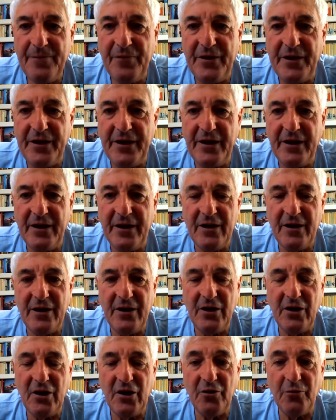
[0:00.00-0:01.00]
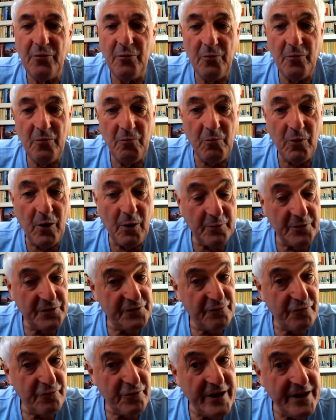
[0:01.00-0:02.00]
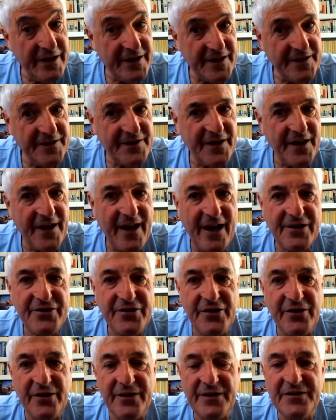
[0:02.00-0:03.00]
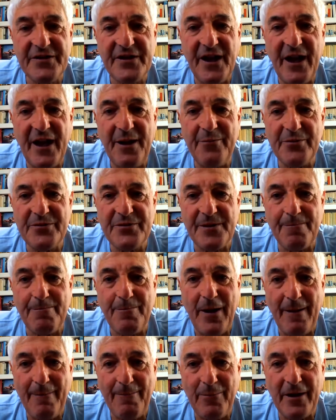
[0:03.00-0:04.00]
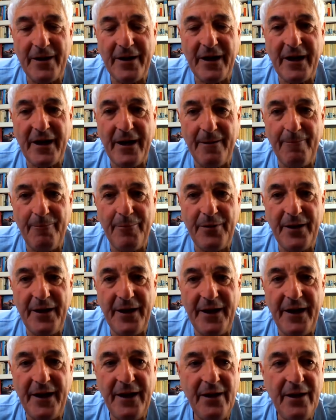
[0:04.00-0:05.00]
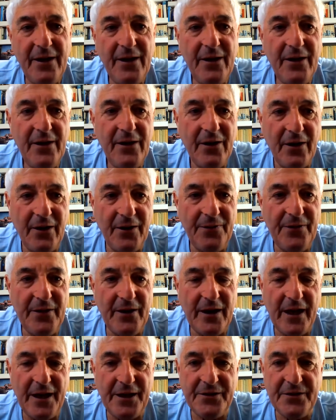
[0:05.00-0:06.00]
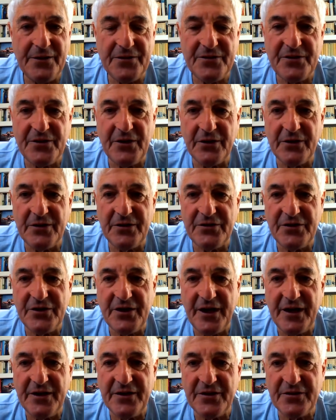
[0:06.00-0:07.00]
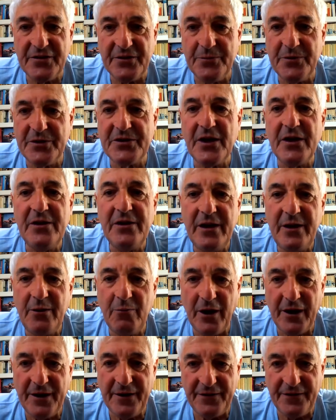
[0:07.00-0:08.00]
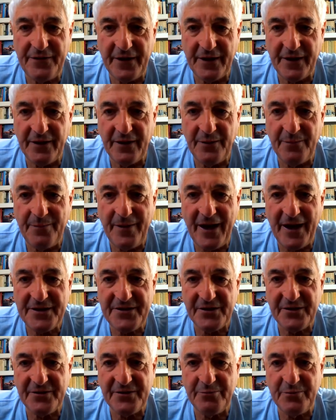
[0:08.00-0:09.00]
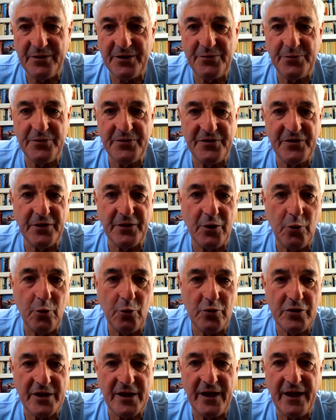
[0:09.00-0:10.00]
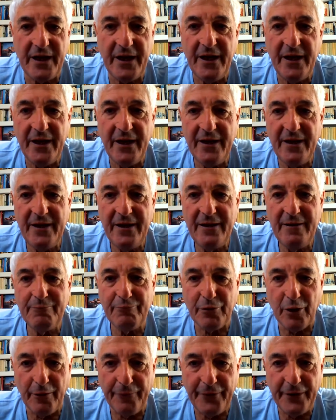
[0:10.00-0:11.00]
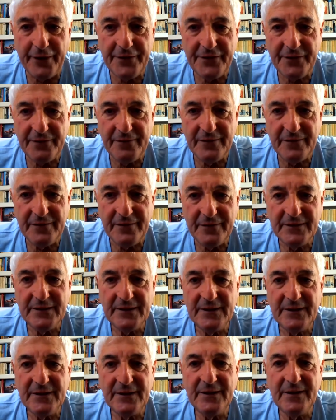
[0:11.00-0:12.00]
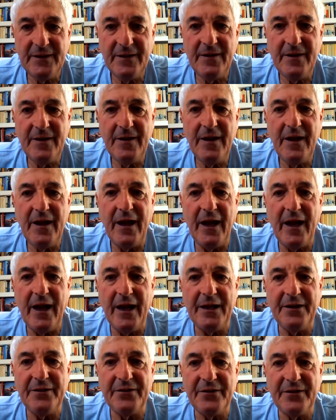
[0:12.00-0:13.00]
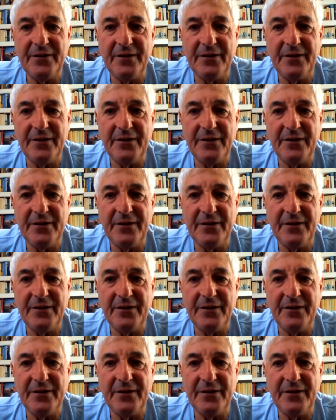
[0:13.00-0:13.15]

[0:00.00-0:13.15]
The what was Reed International at the time was a public company on the London Stock Exchange. There was only one thing that mattered, which was the quarterly profit. And